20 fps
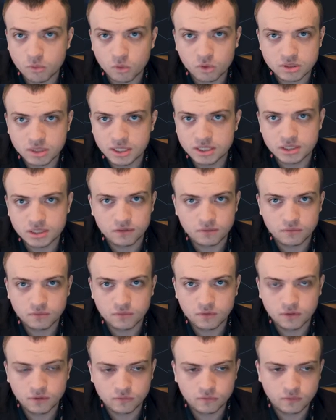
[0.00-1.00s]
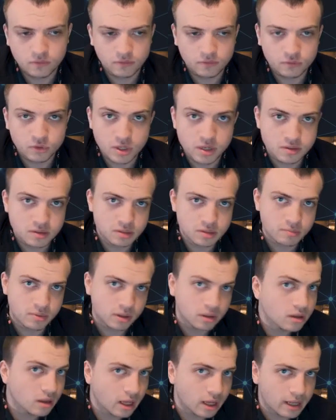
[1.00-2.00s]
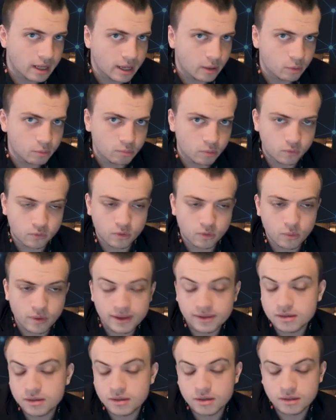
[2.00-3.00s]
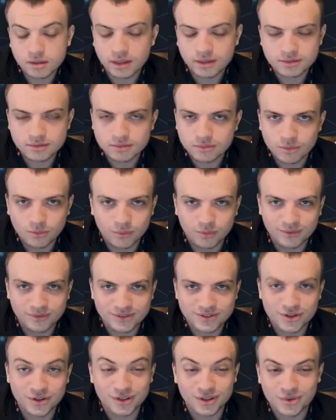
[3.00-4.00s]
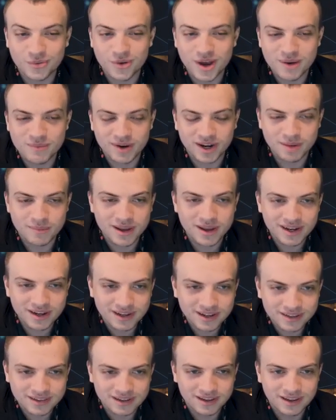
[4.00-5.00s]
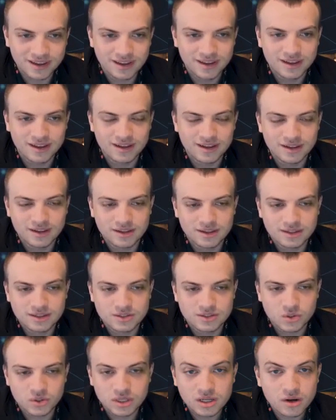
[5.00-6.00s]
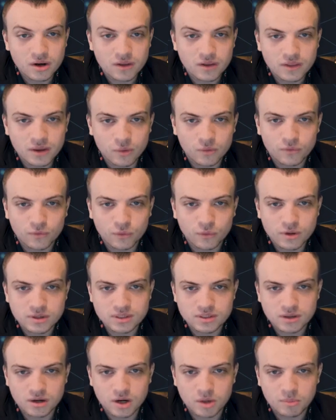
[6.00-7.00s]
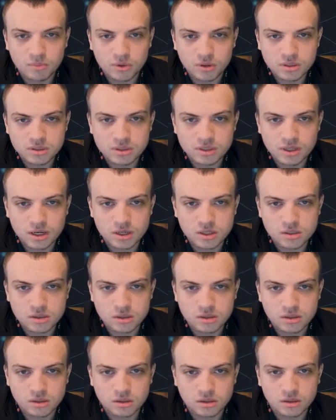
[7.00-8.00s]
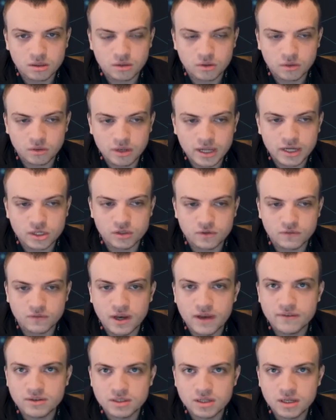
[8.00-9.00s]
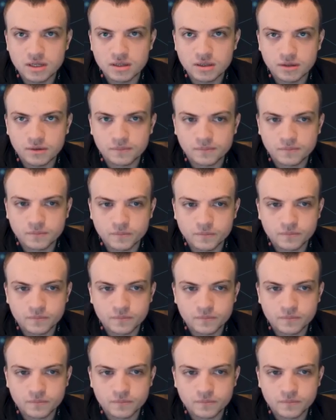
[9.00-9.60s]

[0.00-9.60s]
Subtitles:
both sides have chances, but I would prefer white here, and that's certainly why I'm recommending it. So here, that would force our opponents to actually, knight g5 is an idea.